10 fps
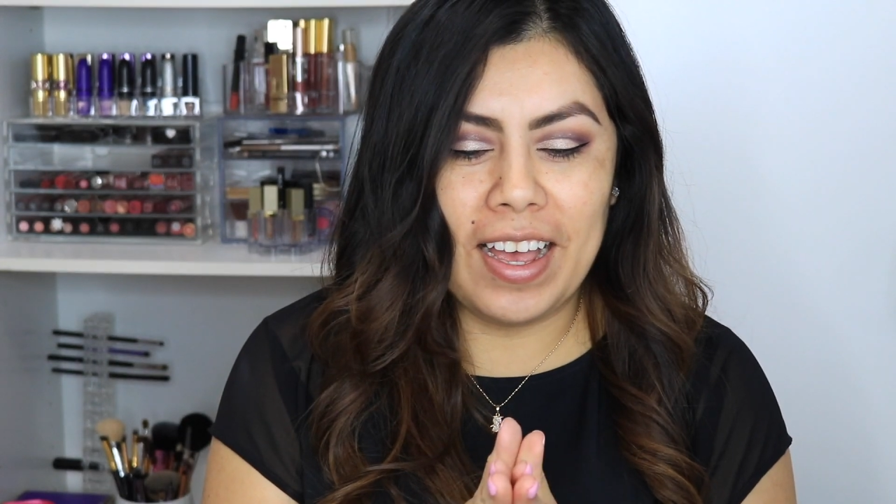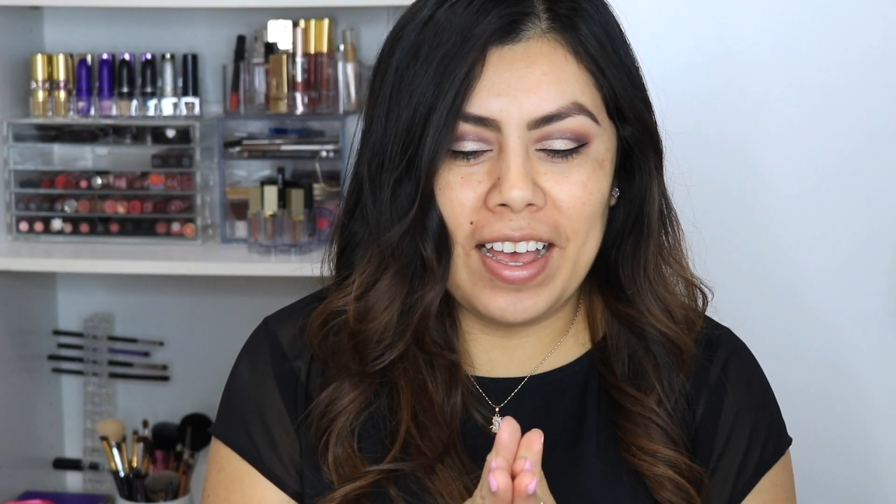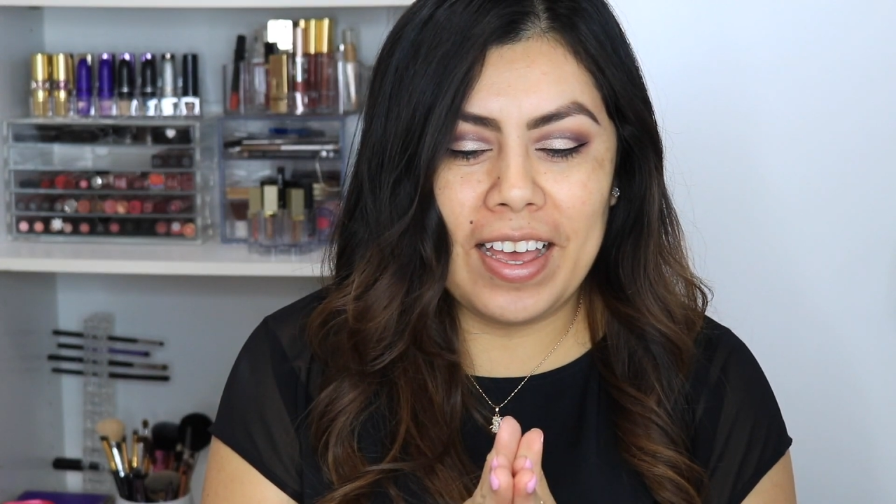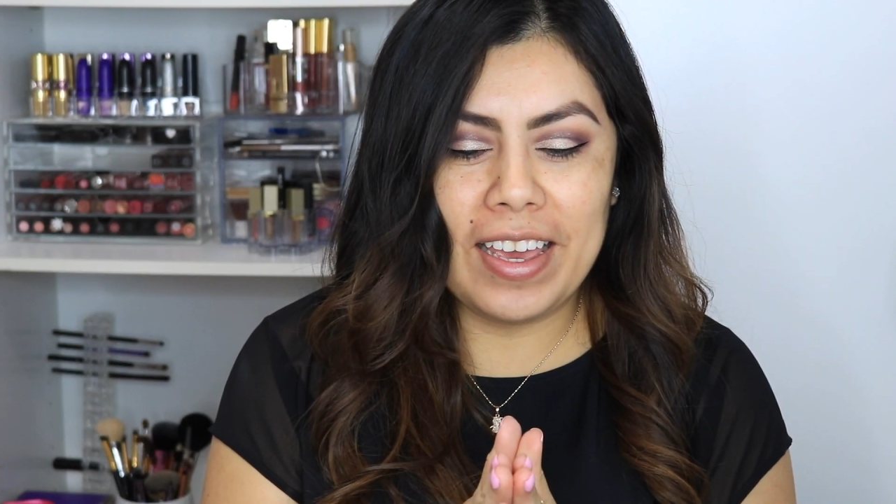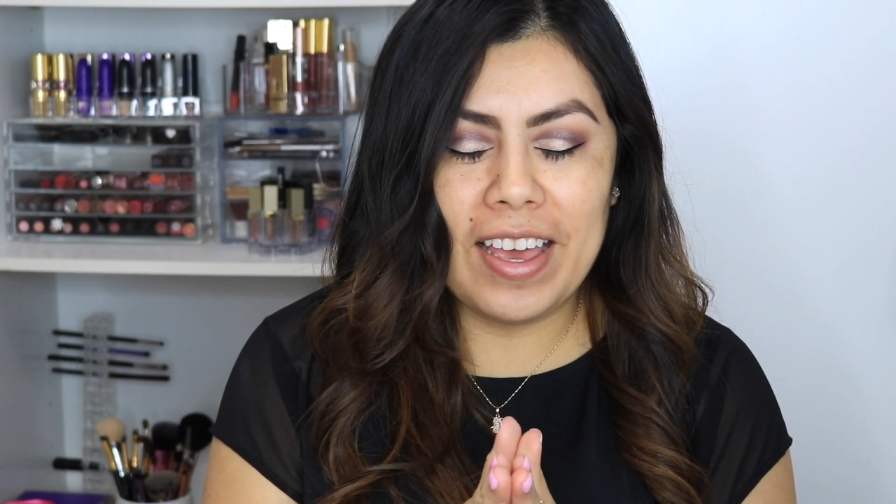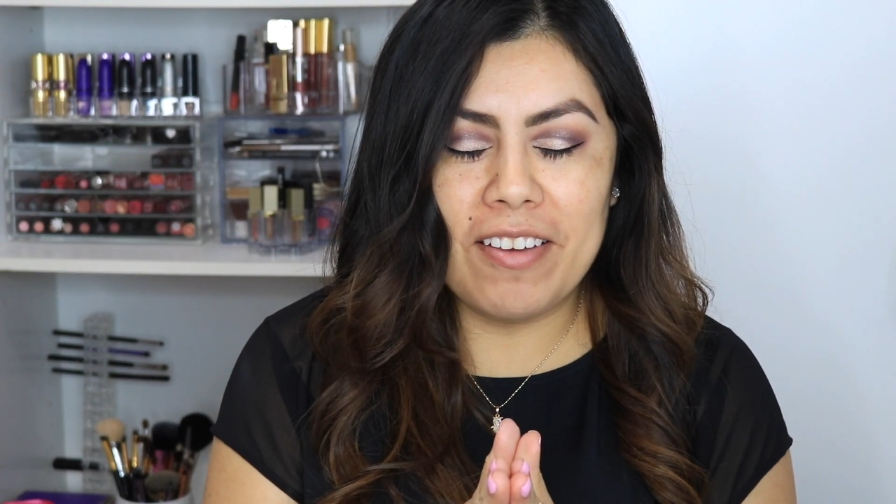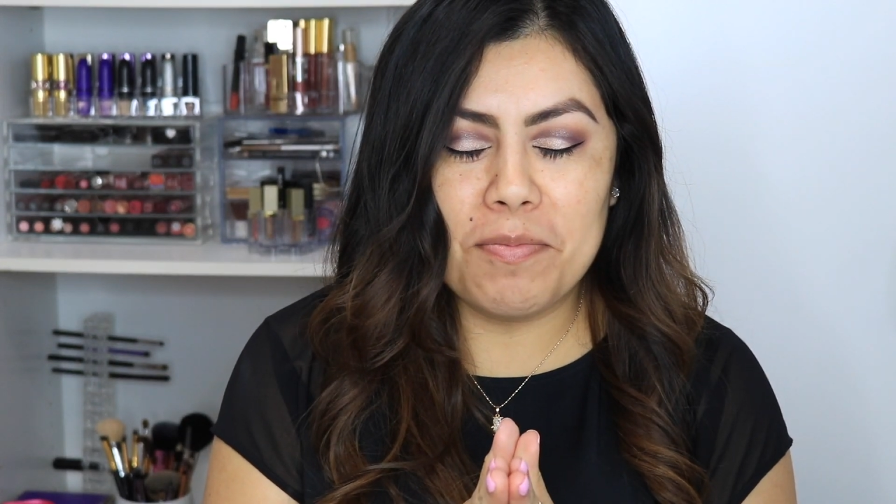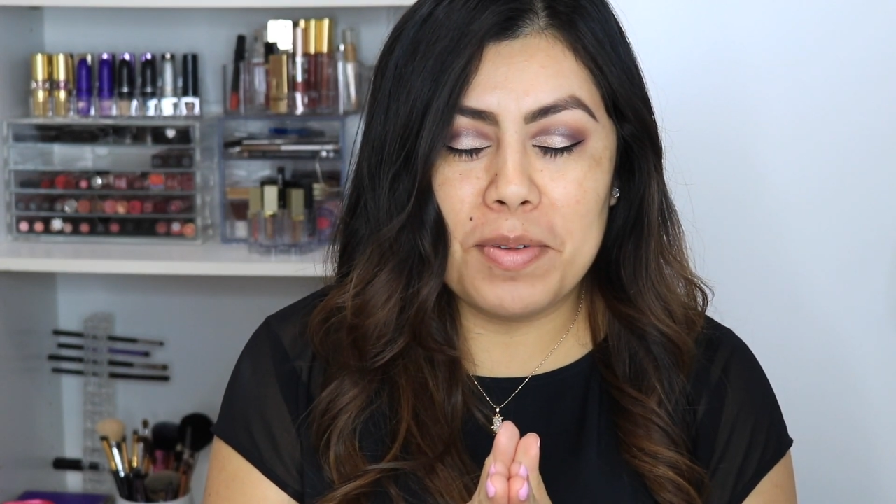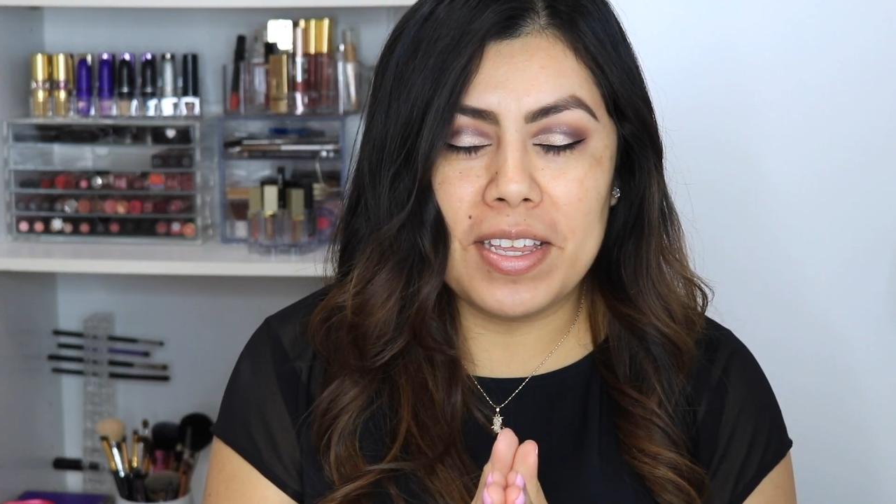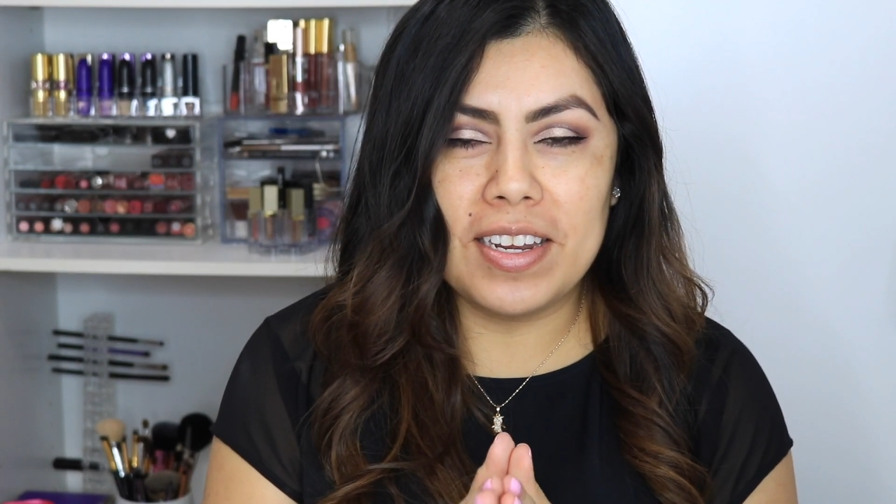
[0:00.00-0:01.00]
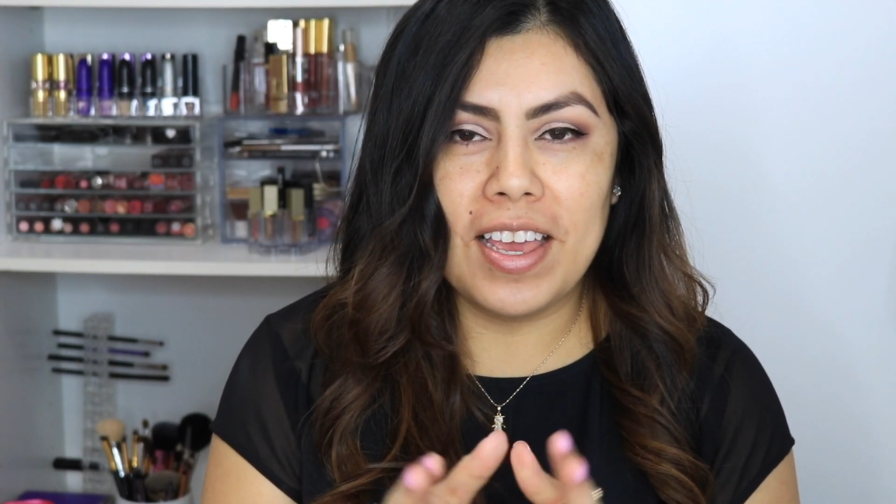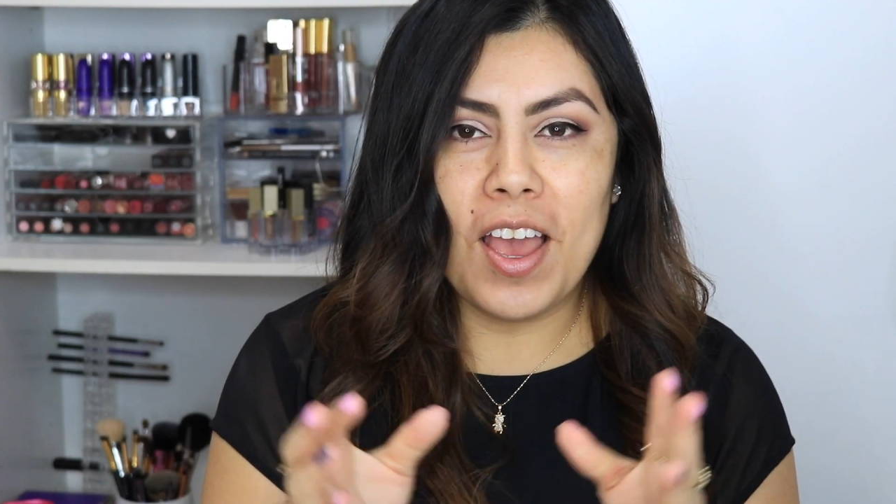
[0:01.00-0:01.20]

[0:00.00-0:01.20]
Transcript: I have been